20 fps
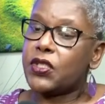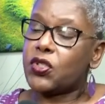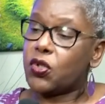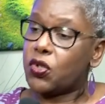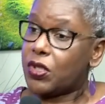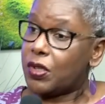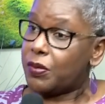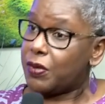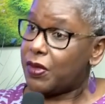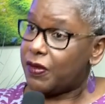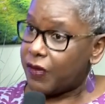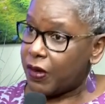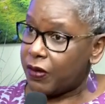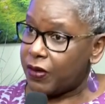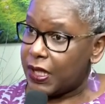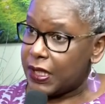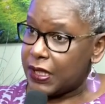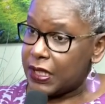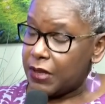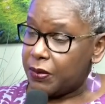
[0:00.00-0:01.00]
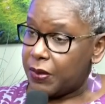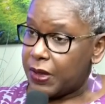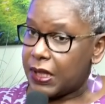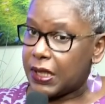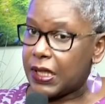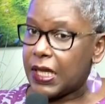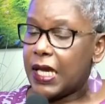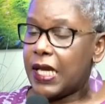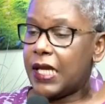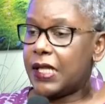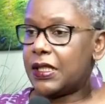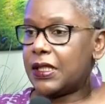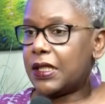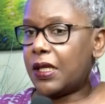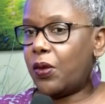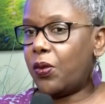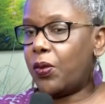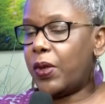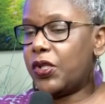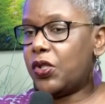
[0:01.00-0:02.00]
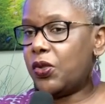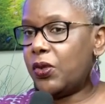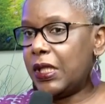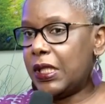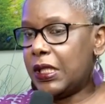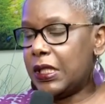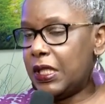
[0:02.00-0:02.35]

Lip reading: So you can be very anemic, and when you're